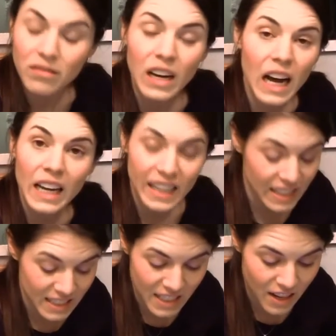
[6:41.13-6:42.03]
I
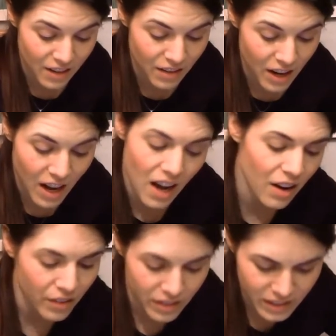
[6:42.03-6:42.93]
guess so.
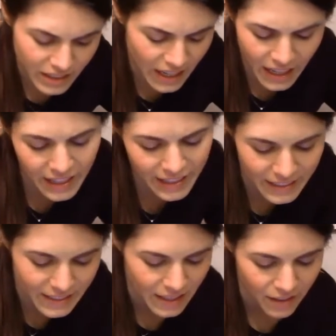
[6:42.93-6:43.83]
Oh, yeah, I
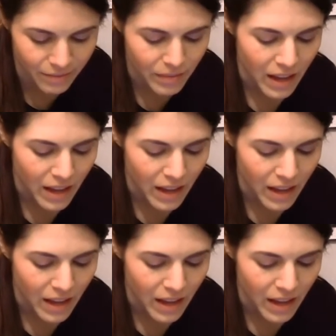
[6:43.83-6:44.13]
guess so.